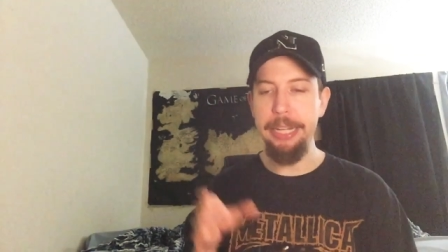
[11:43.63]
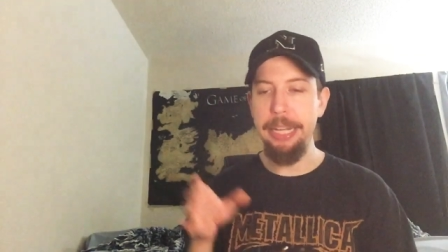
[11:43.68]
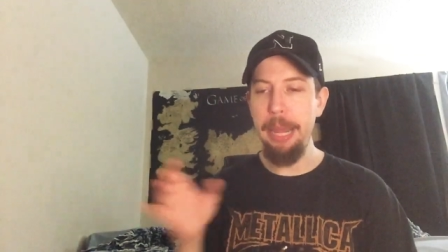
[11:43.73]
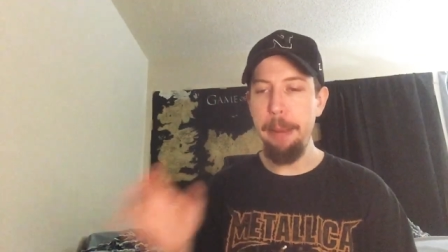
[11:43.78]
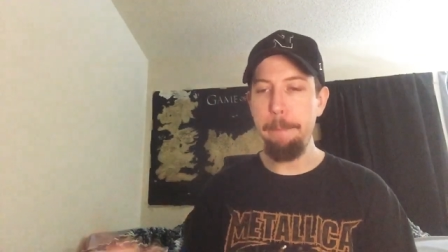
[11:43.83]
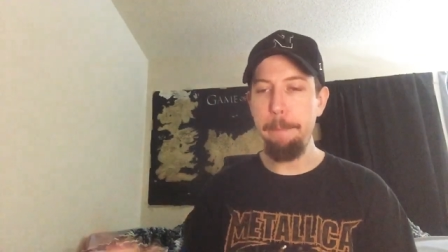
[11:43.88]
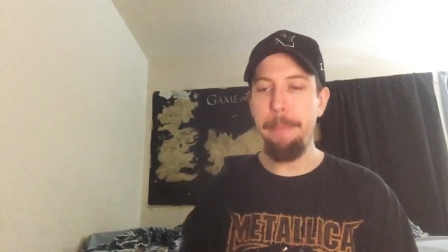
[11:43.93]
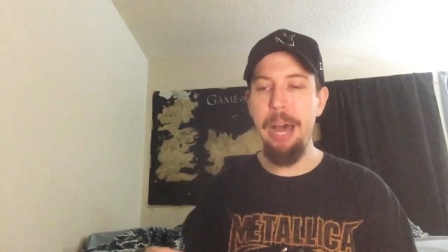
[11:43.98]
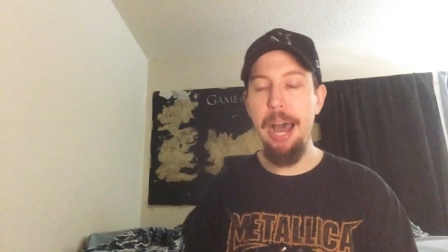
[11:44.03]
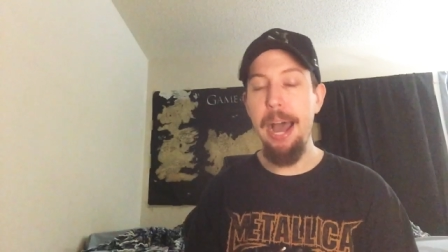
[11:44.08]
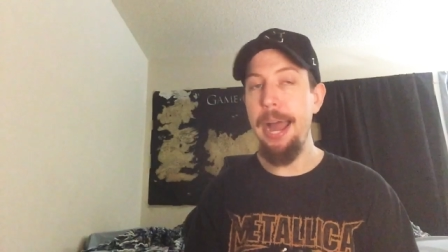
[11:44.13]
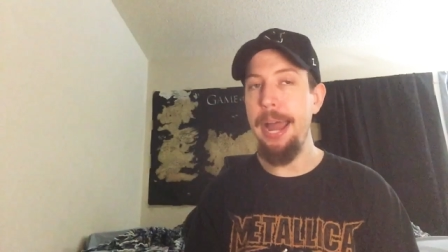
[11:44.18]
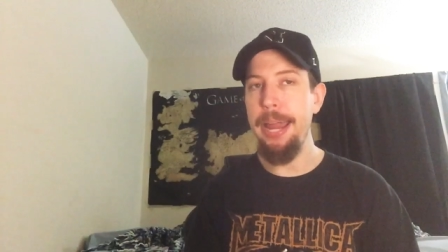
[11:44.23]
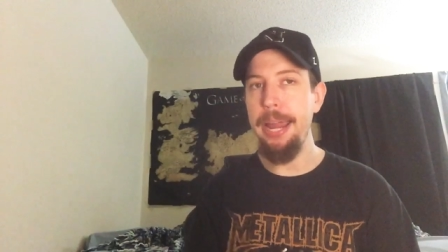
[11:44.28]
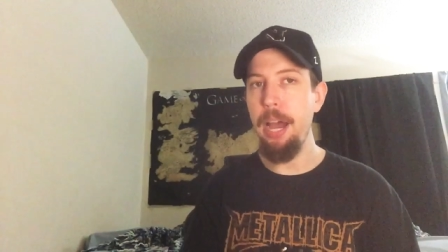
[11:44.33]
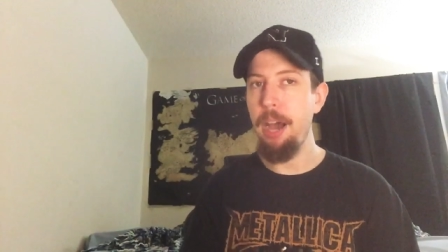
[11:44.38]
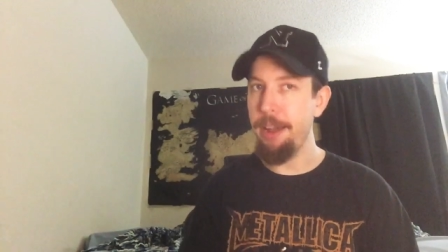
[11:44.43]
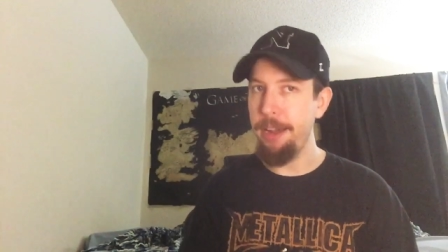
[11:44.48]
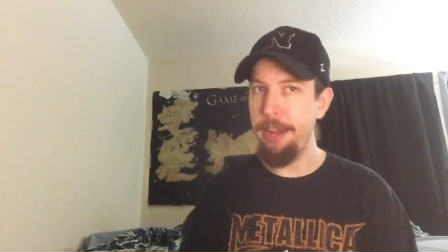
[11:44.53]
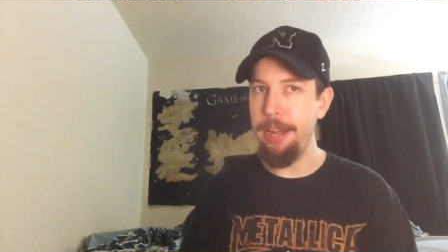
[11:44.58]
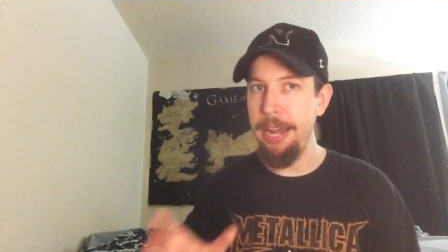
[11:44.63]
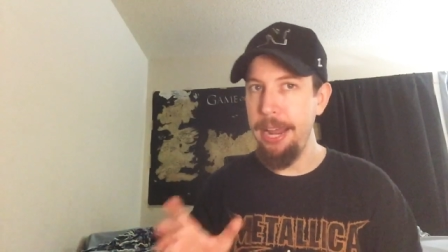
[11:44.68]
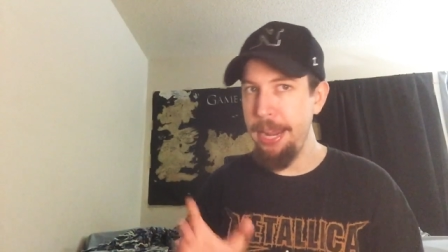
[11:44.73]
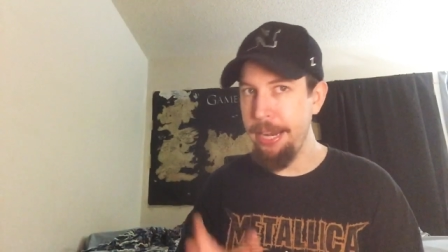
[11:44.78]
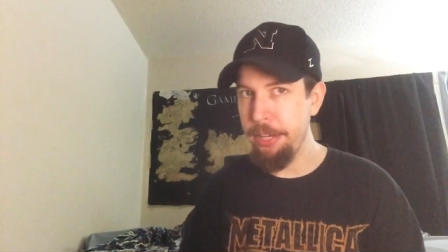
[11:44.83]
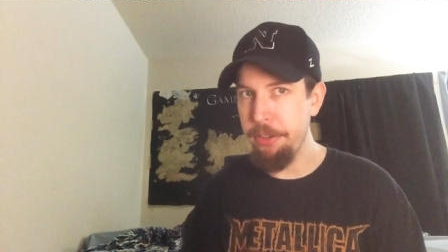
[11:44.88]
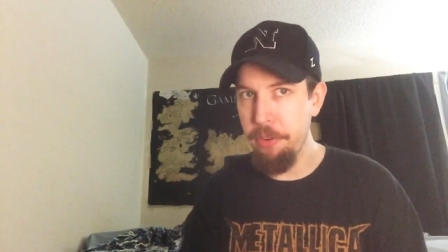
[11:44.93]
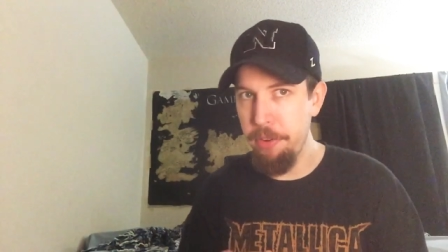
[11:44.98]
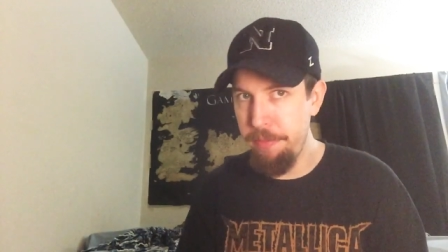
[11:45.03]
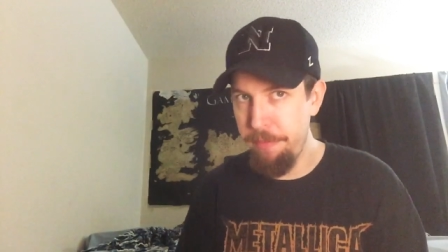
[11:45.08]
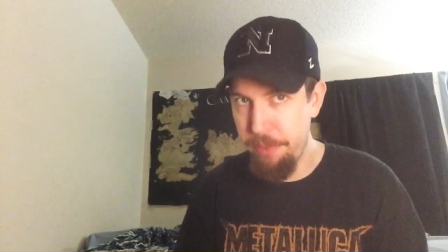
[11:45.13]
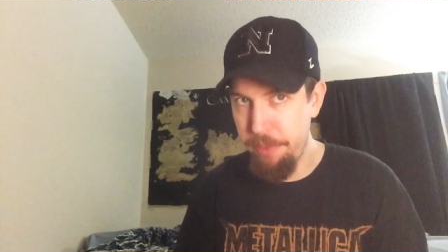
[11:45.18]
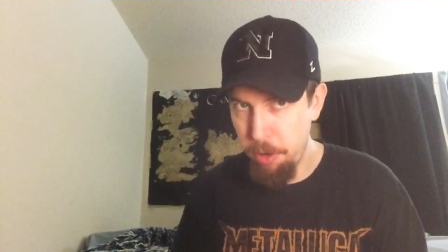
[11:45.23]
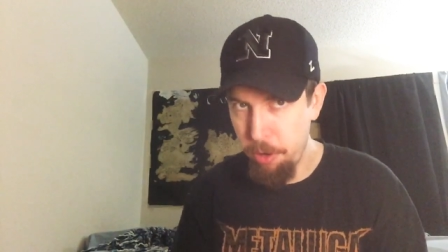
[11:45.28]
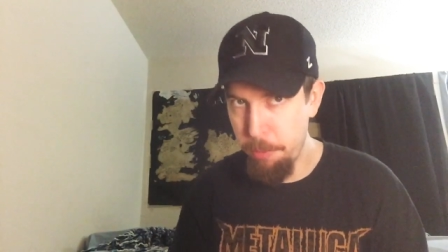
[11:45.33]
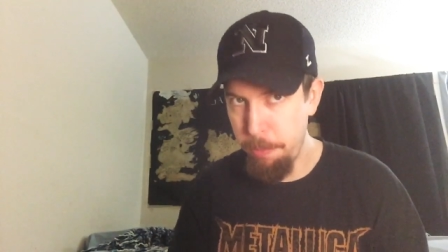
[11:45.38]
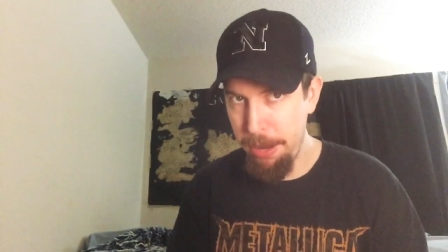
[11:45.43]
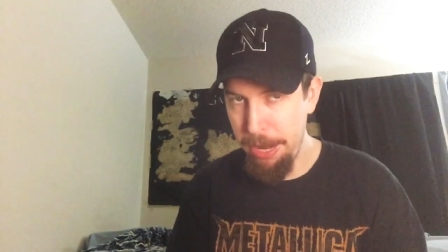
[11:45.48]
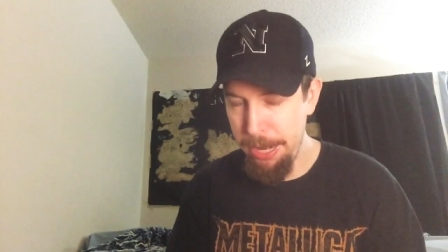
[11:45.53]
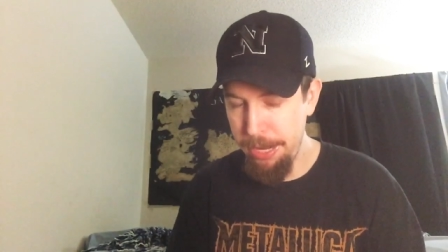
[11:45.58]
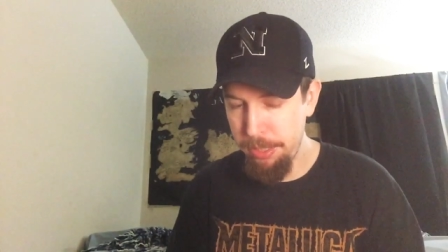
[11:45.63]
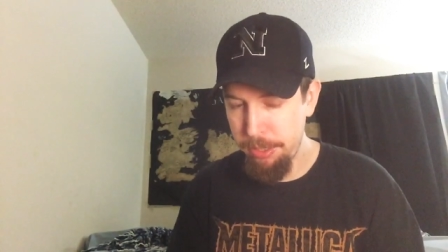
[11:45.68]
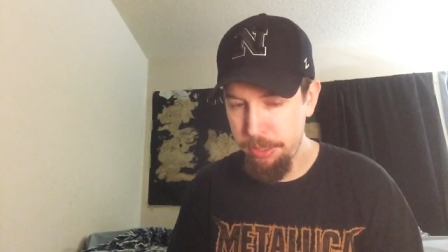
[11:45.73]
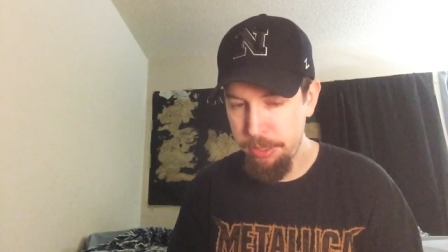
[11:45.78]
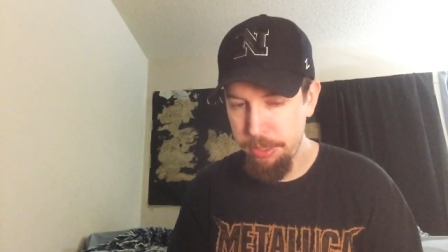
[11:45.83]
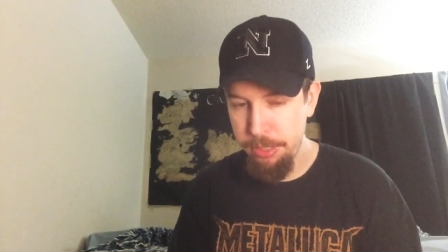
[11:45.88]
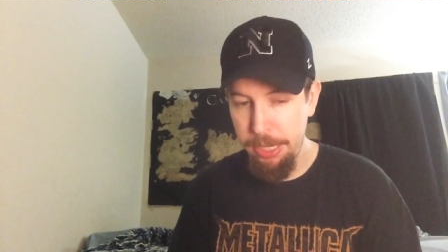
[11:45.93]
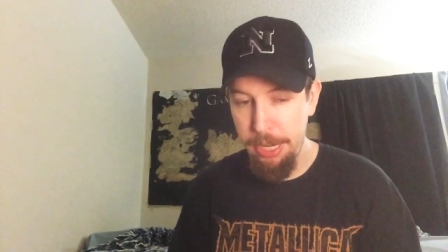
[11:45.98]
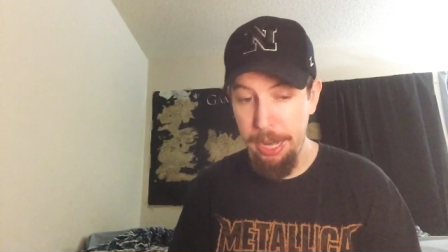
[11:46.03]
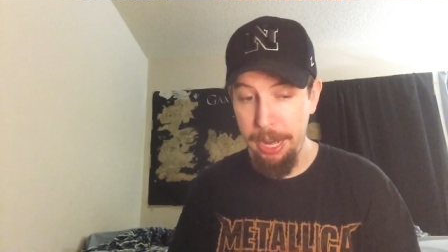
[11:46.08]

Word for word: get by on an ignorant voter base.